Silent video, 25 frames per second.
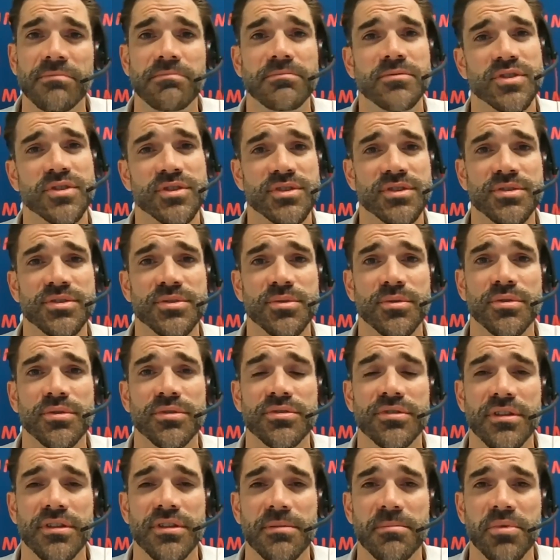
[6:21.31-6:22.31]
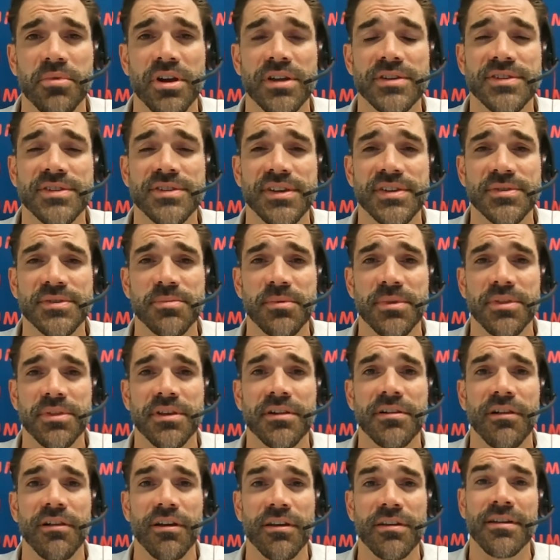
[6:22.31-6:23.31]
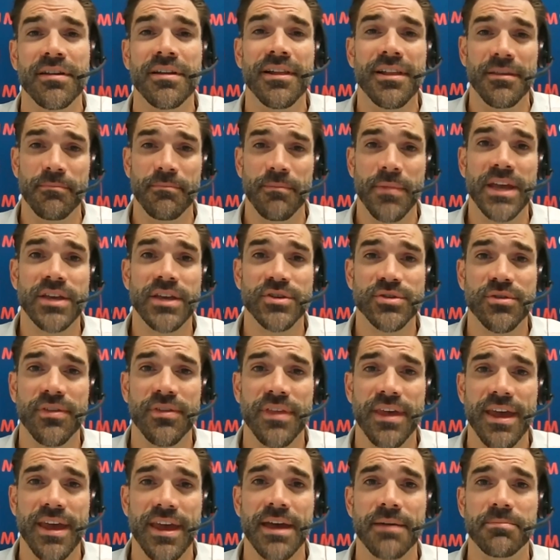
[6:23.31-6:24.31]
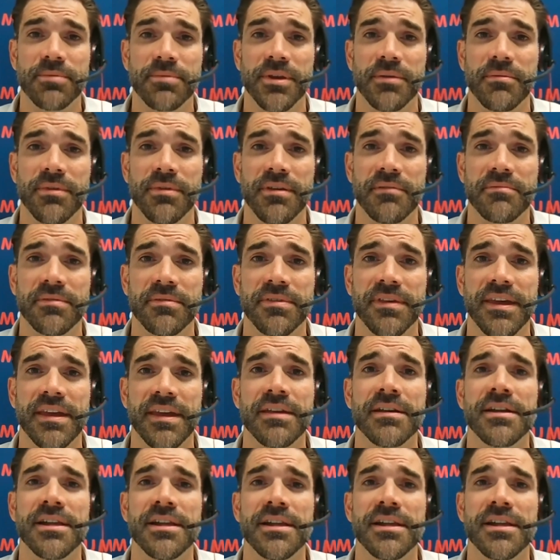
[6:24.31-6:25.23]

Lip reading: just to talk through the process with the client, make sure they're happy with everything.